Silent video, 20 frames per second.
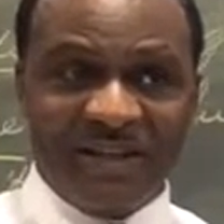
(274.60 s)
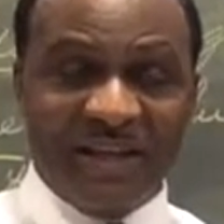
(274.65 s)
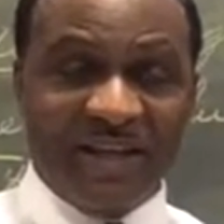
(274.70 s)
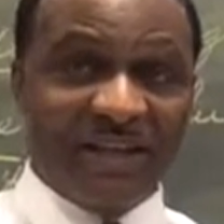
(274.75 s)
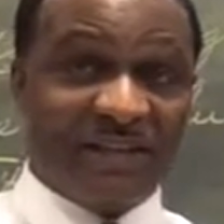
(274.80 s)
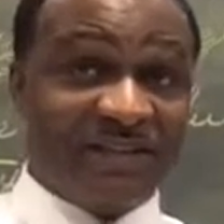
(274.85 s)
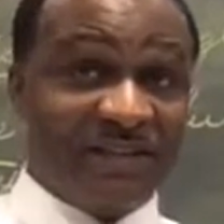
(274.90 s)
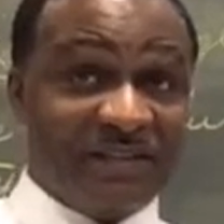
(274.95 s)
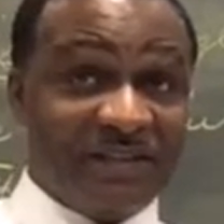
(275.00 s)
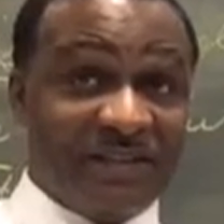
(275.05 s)

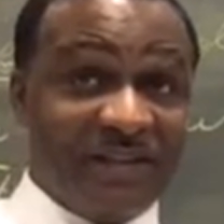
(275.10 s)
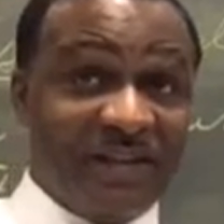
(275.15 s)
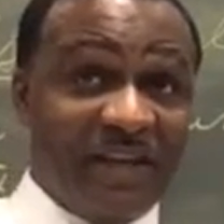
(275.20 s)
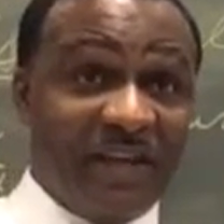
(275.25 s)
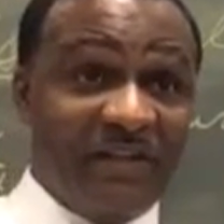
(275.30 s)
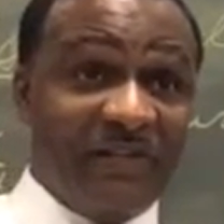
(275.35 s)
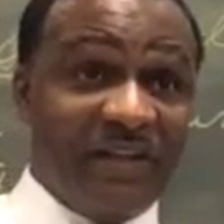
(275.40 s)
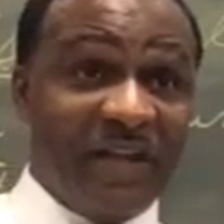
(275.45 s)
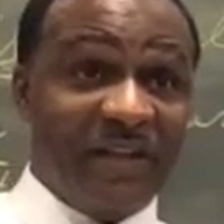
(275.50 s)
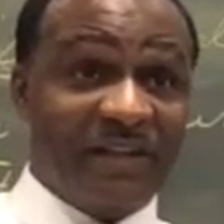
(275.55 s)
Isn't
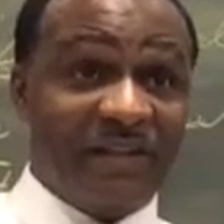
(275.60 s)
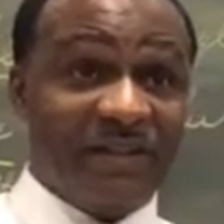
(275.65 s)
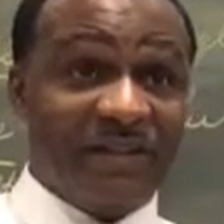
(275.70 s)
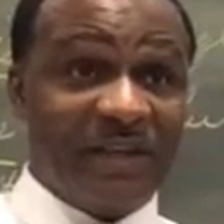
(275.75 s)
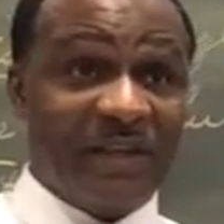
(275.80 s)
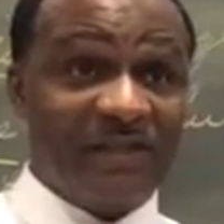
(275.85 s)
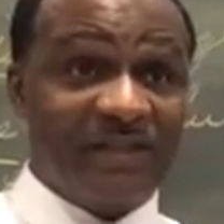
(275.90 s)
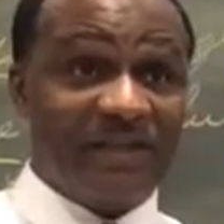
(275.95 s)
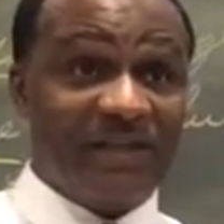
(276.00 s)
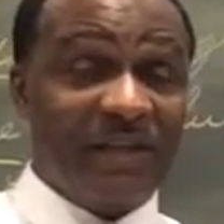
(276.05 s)
today
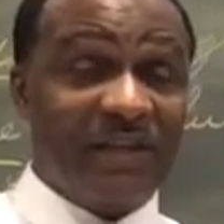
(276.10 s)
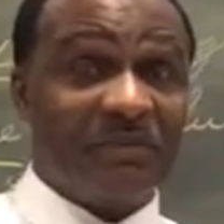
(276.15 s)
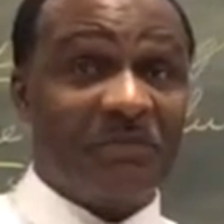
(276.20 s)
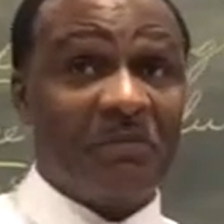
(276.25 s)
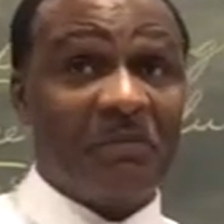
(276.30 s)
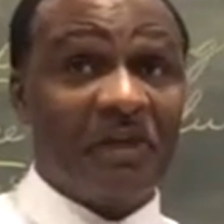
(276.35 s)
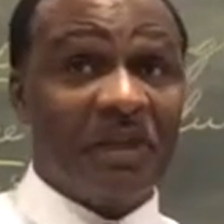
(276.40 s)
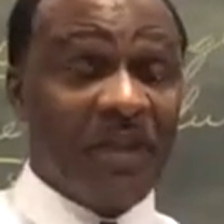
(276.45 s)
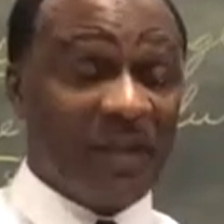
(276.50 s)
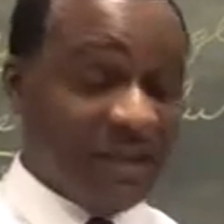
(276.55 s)
Valentine's Day?
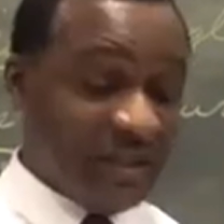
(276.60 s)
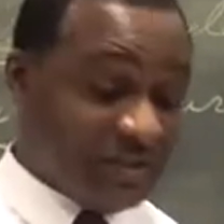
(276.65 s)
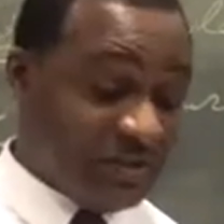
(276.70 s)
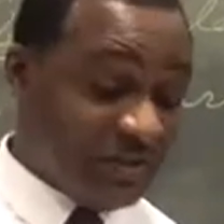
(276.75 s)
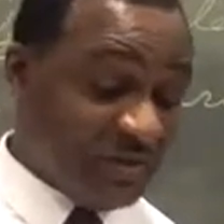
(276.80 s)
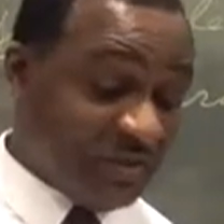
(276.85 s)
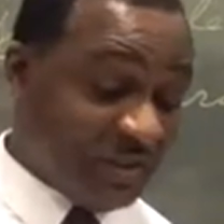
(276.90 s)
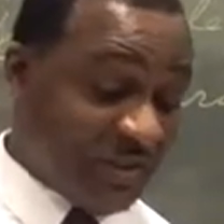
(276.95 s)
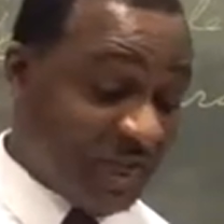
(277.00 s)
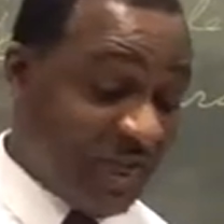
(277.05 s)
Well, I
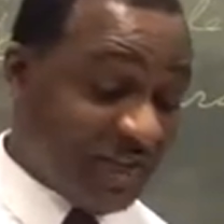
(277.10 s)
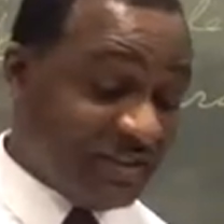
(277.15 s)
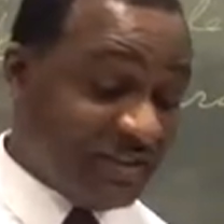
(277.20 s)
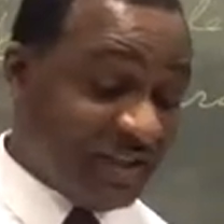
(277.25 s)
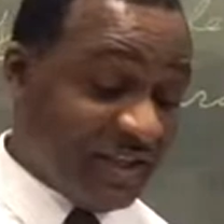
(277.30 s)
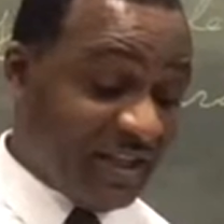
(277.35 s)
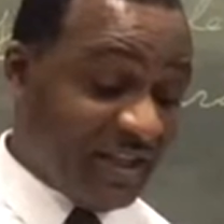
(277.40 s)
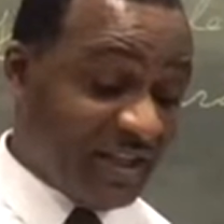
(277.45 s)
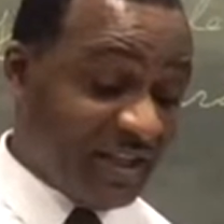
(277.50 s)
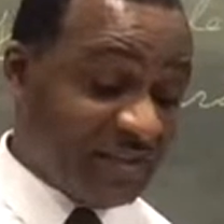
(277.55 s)
guess you can ask
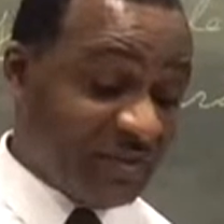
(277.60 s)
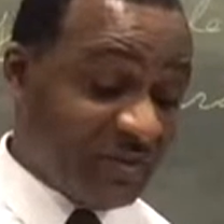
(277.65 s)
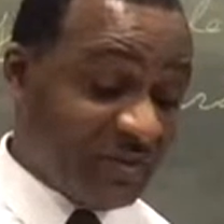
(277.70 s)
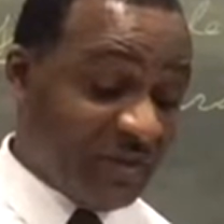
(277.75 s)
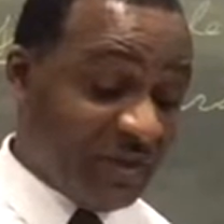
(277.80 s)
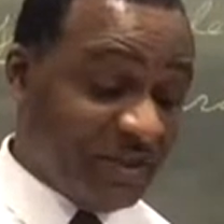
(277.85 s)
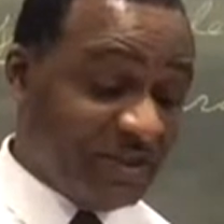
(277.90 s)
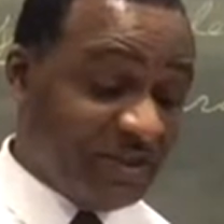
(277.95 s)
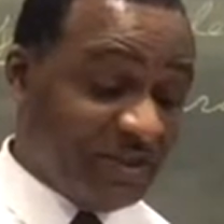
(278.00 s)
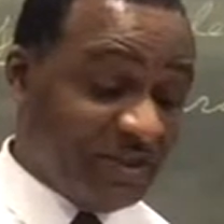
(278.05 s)
that as a
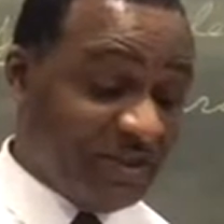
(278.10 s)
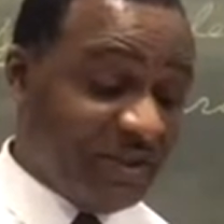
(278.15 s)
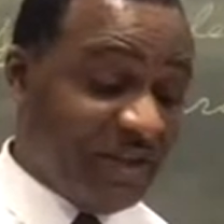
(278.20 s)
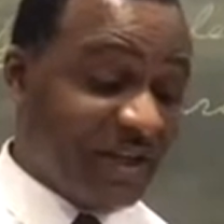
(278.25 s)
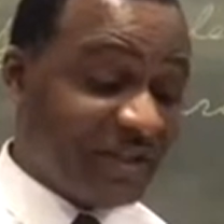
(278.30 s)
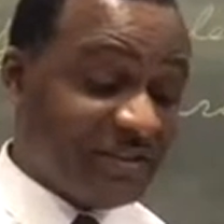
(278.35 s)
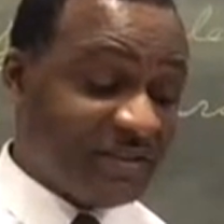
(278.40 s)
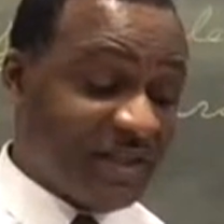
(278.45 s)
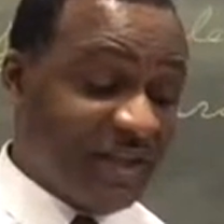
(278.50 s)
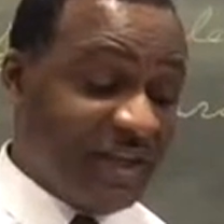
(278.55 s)
question.
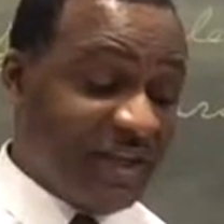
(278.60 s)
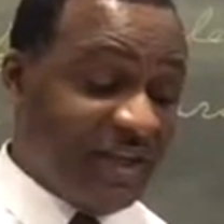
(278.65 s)
Yes.